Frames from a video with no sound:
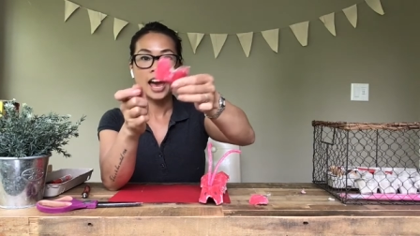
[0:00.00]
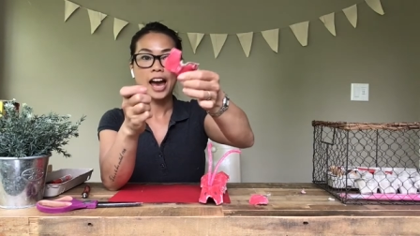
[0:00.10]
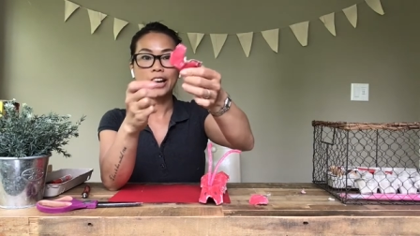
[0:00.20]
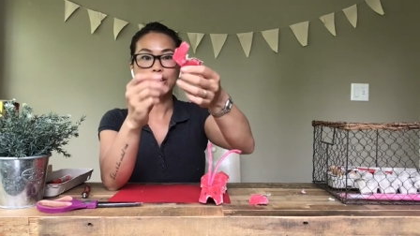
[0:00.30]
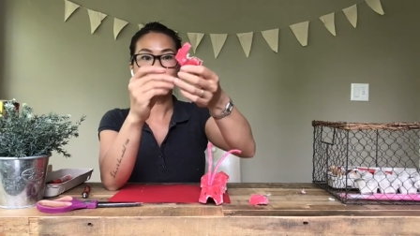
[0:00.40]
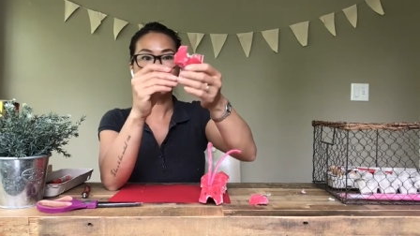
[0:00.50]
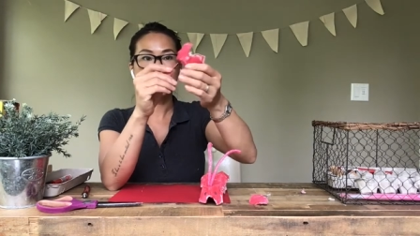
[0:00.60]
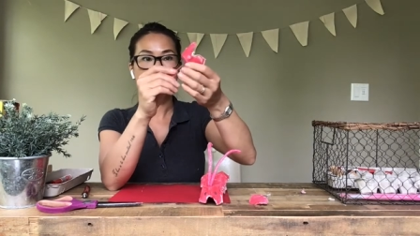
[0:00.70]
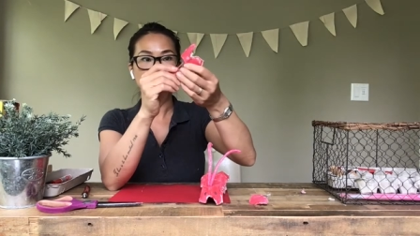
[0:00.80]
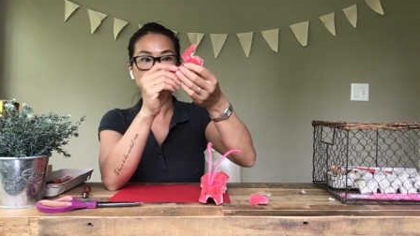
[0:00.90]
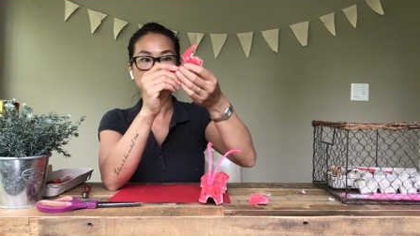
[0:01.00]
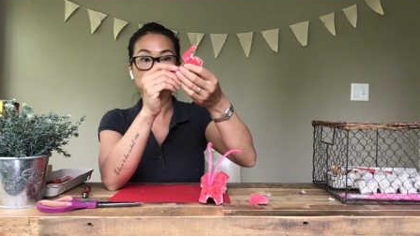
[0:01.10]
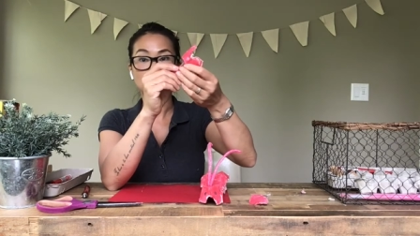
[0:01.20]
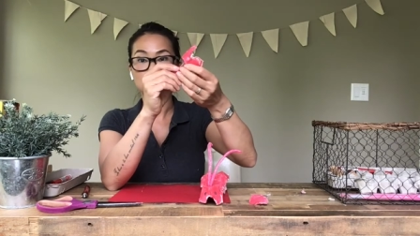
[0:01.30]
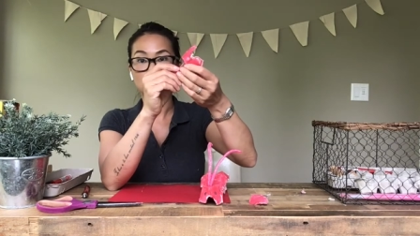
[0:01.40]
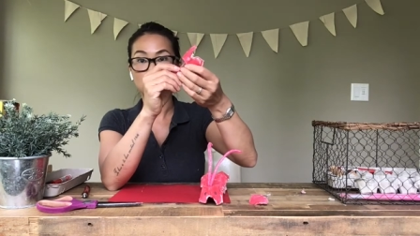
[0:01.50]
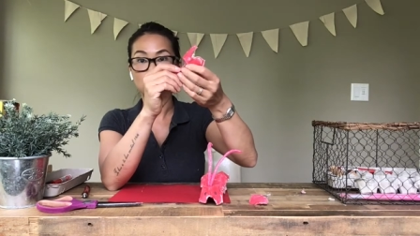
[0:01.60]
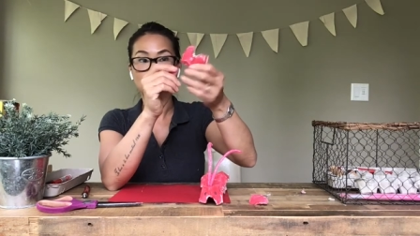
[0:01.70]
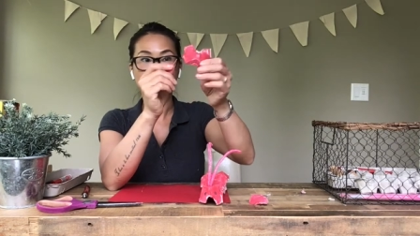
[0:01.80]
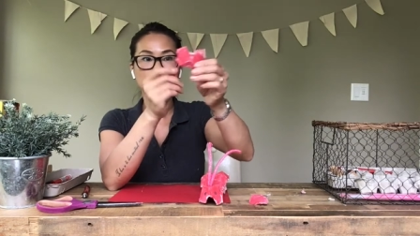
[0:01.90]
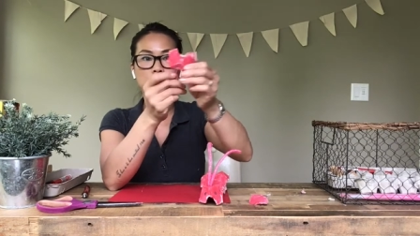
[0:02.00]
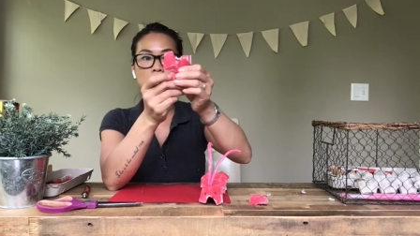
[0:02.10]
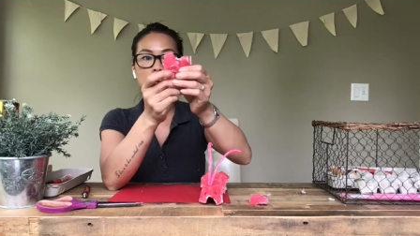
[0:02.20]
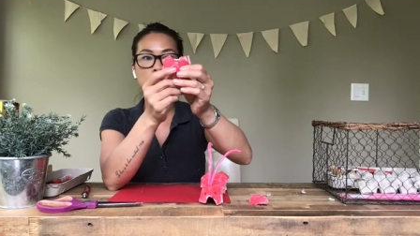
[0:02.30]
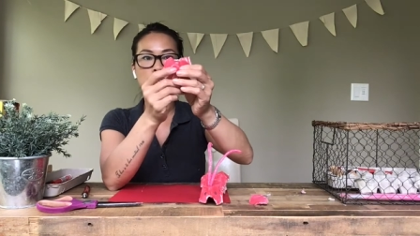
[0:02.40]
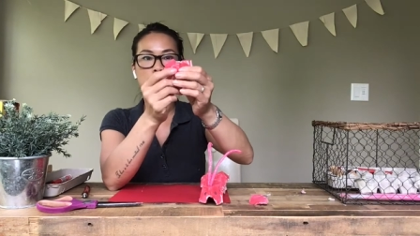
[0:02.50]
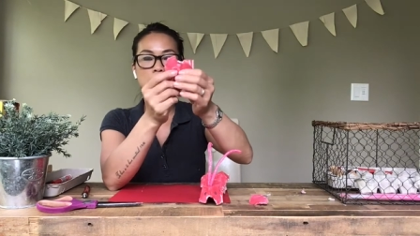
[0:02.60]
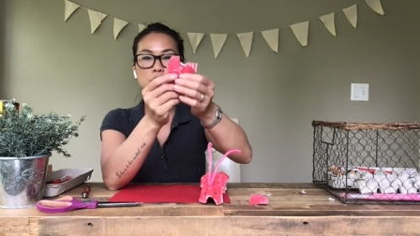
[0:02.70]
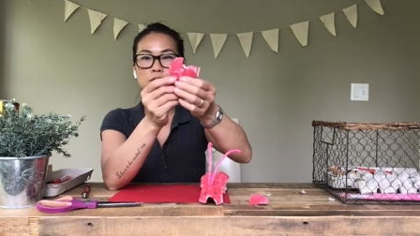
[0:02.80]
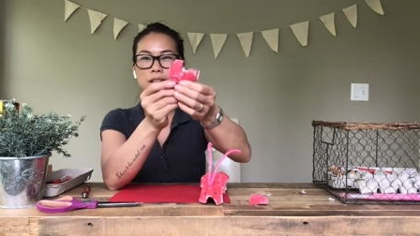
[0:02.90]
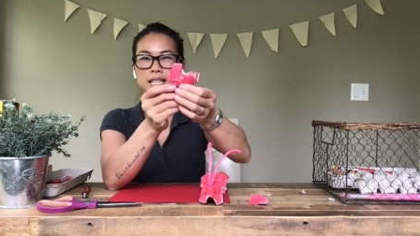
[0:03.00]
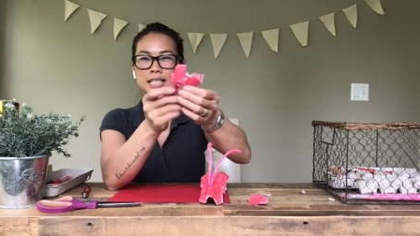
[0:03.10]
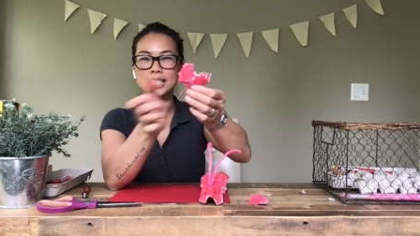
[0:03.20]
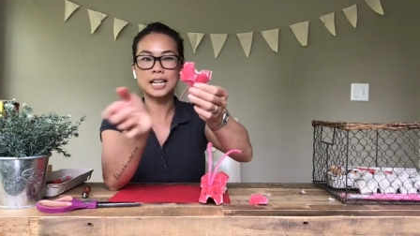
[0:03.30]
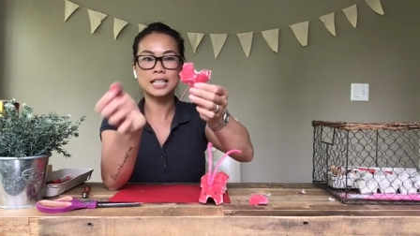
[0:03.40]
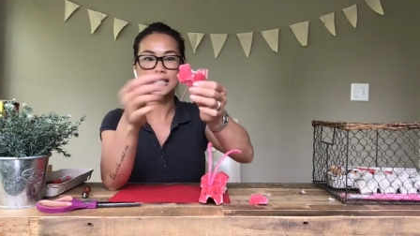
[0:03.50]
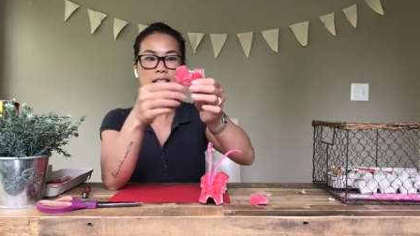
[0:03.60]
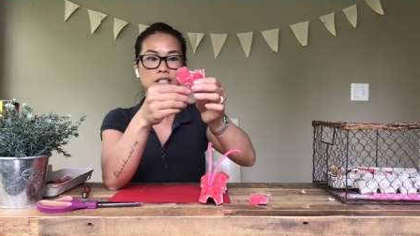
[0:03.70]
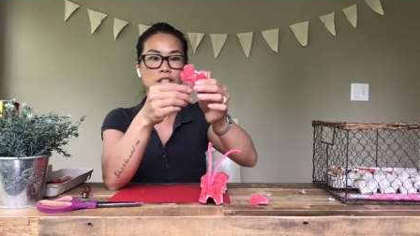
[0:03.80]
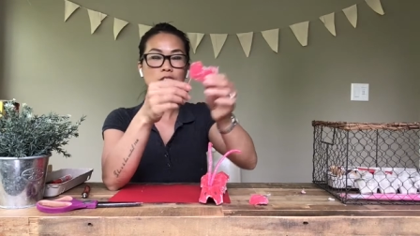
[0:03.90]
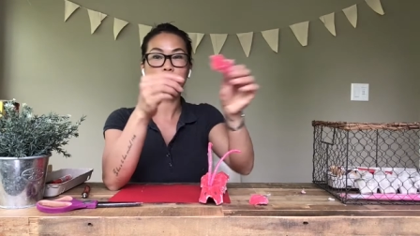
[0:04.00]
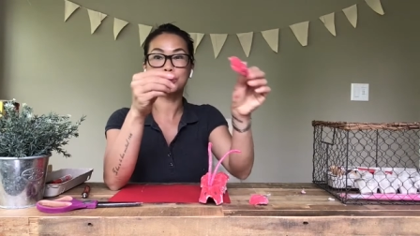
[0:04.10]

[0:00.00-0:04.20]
And you can actually just poke a hole through, but I want to make sure that it's nice and secure.